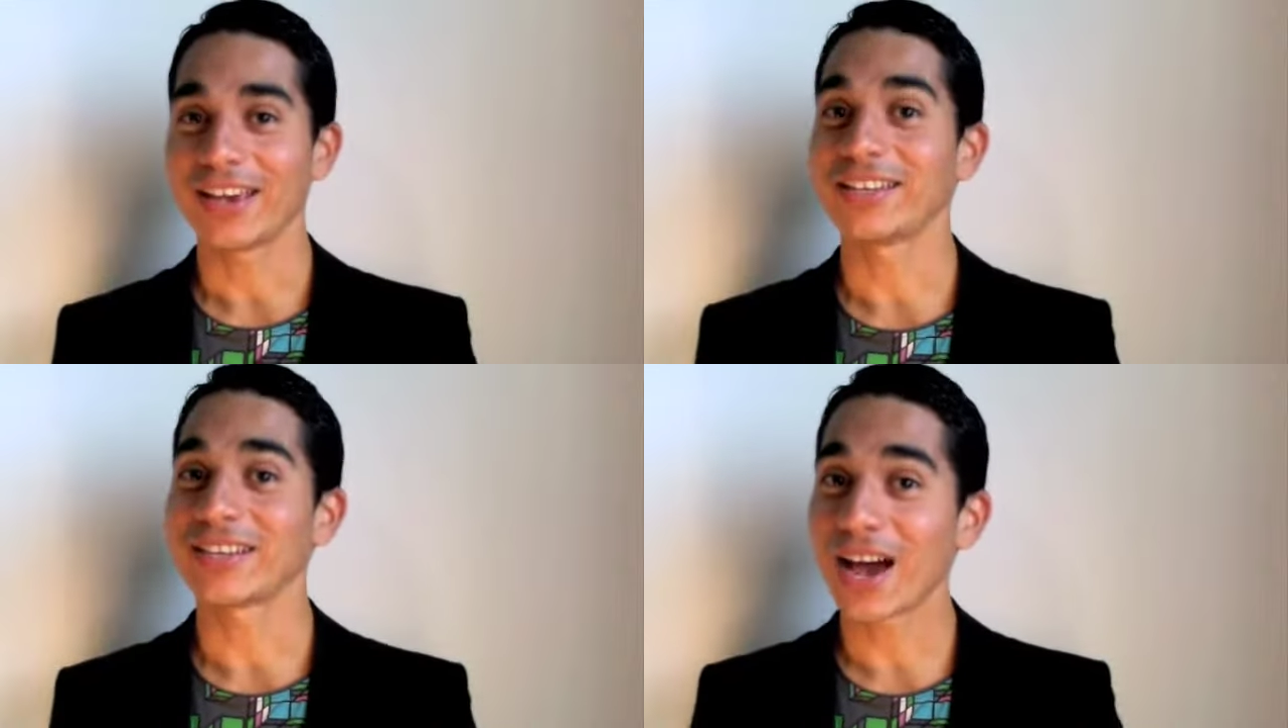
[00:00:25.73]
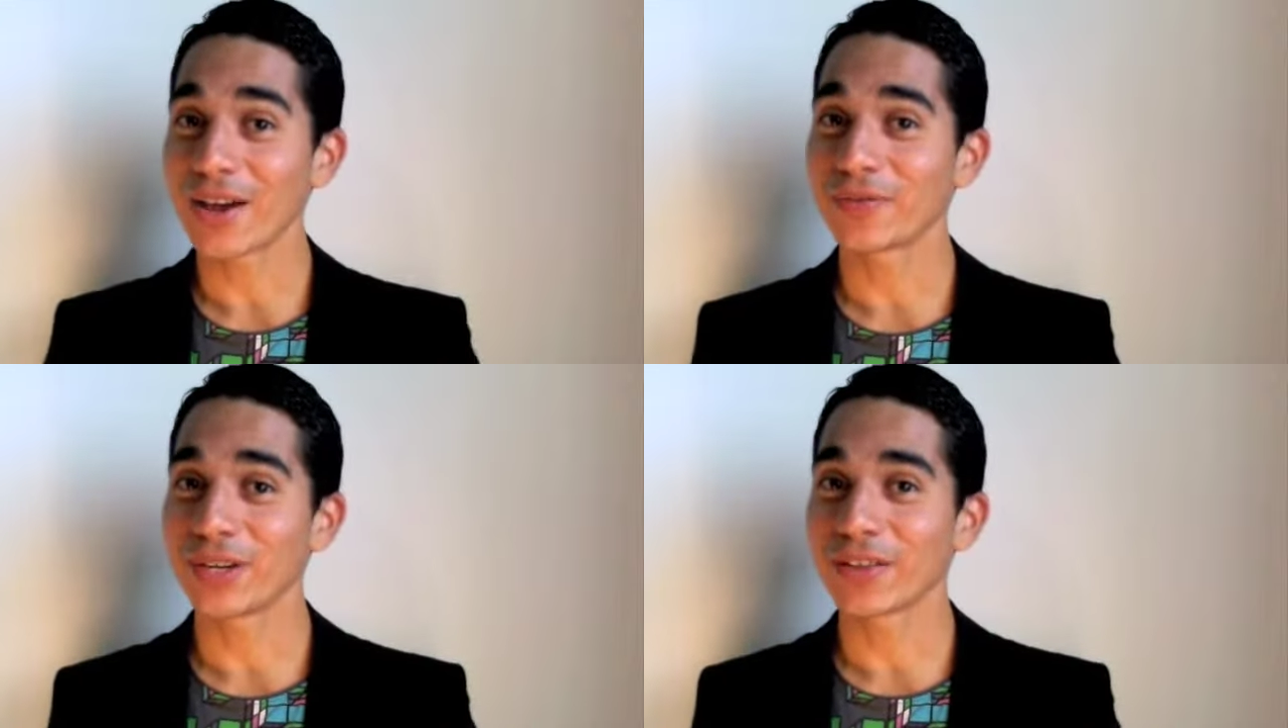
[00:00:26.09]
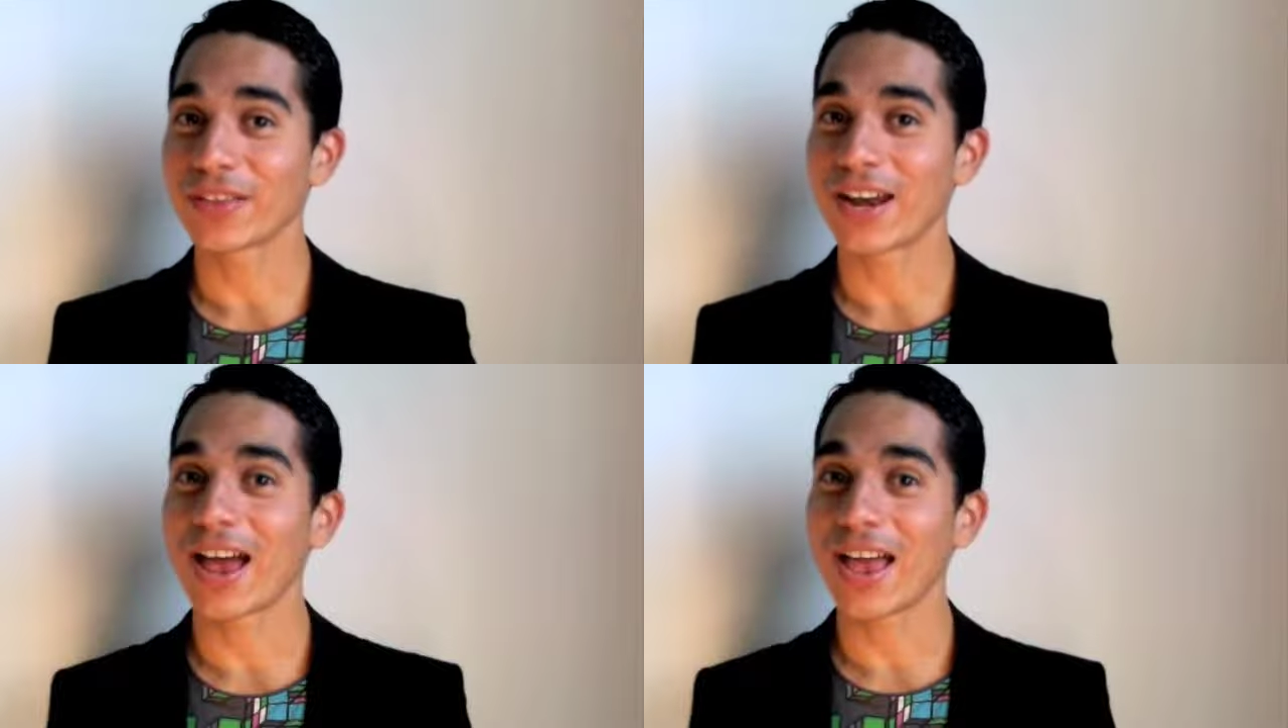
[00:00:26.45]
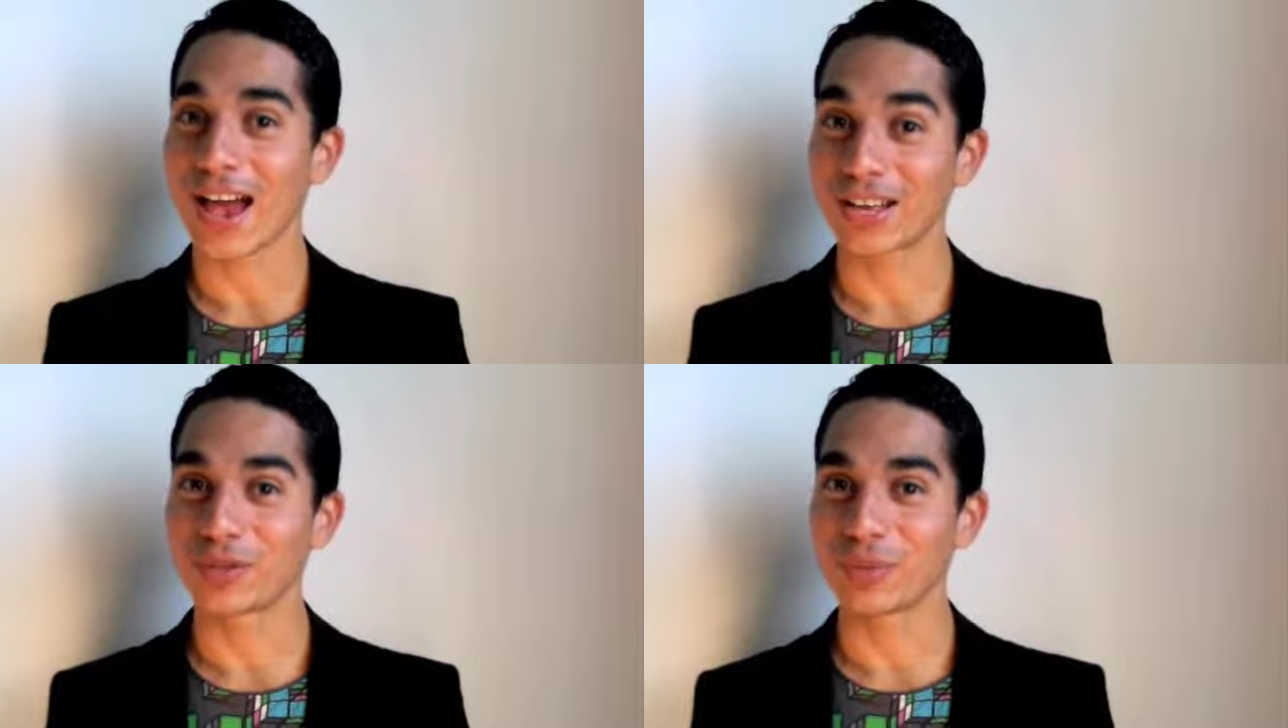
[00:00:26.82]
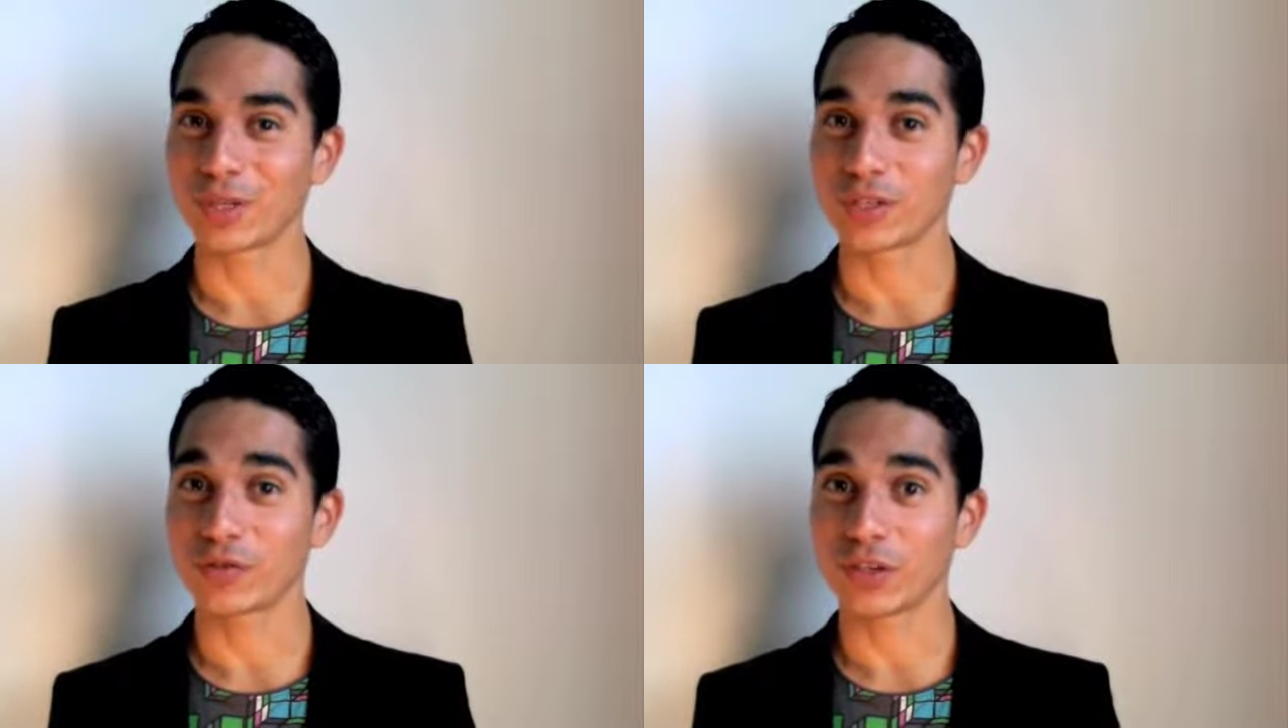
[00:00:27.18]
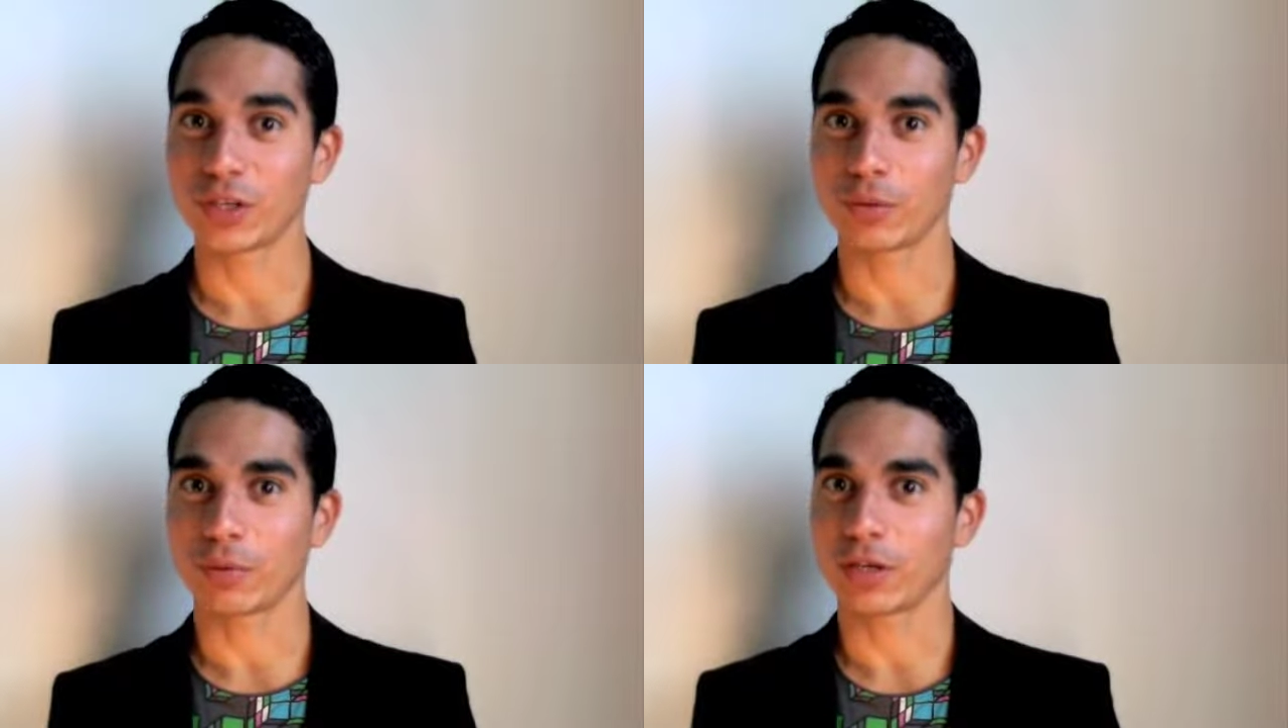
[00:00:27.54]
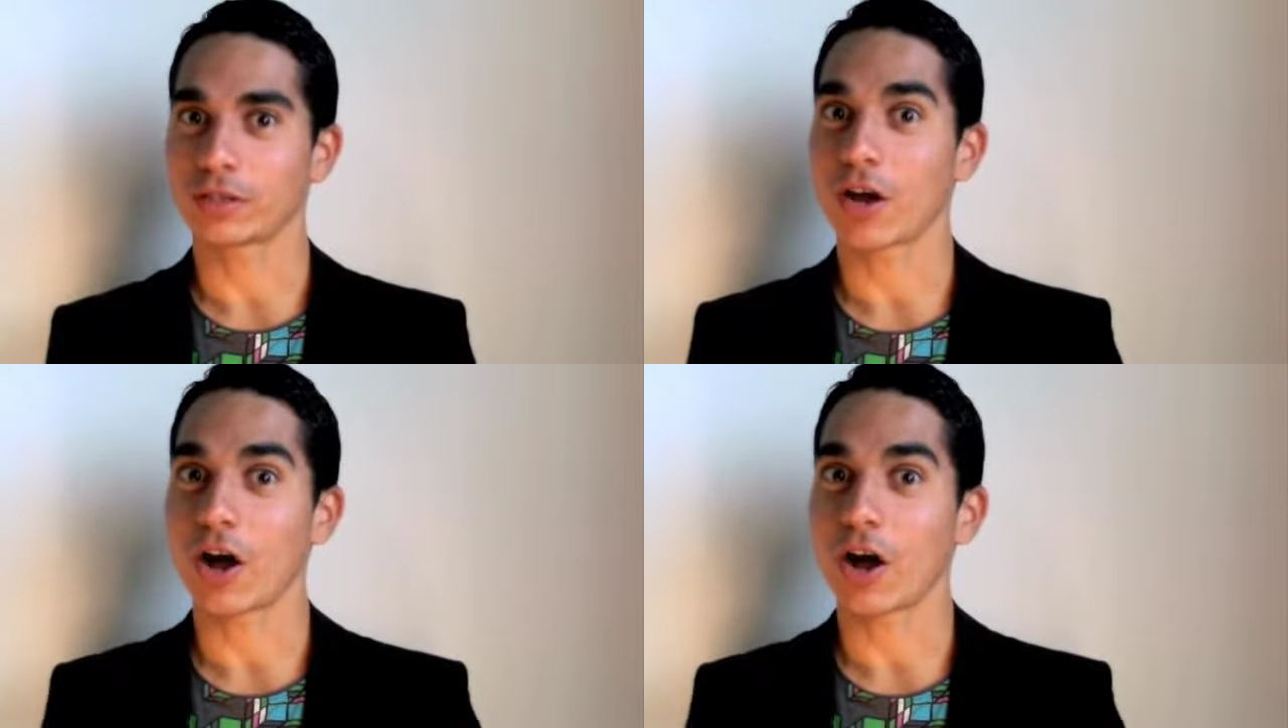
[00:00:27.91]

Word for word: And I felt that I had to make this video because